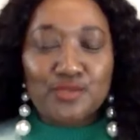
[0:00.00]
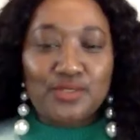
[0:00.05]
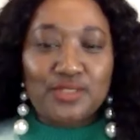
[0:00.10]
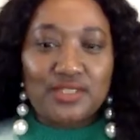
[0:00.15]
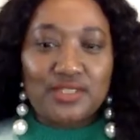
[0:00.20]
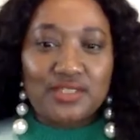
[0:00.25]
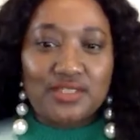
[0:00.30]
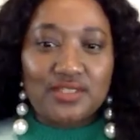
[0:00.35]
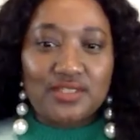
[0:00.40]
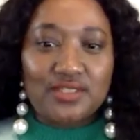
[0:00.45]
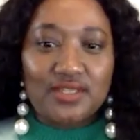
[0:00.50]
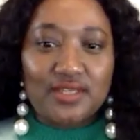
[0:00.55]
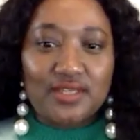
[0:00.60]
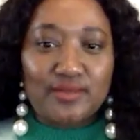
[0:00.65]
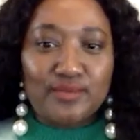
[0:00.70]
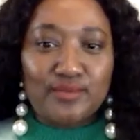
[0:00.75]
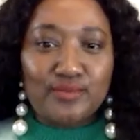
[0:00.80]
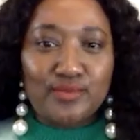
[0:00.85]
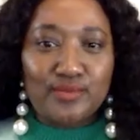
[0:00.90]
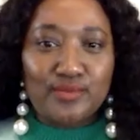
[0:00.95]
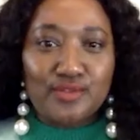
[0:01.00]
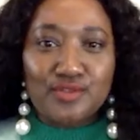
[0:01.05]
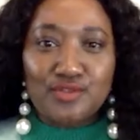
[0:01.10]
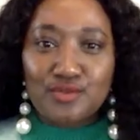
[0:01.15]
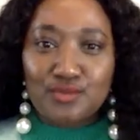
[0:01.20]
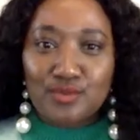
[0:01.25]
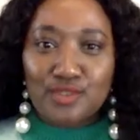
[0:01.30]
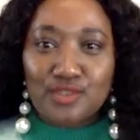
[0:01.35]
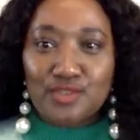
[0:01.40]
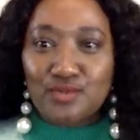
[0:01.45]
we did in
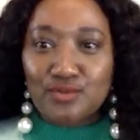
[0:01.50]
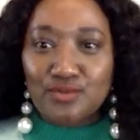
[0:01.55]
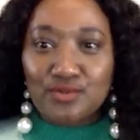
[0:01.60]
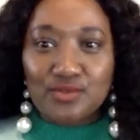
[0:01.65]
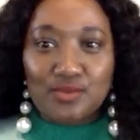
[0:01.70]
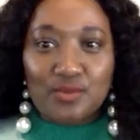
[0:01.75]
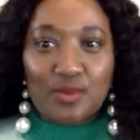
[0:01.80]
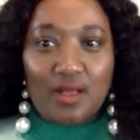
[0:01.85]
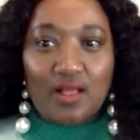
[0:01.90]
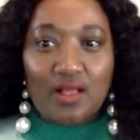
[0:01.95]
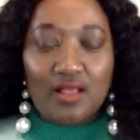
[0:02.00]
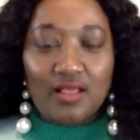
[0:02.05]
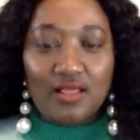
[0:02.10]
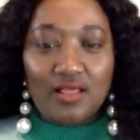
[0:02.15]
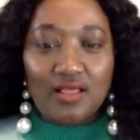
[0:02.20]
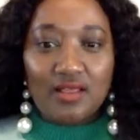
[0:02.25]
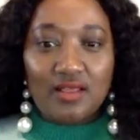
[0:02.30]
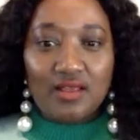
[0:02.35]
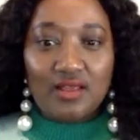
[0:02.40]
Soweto as well.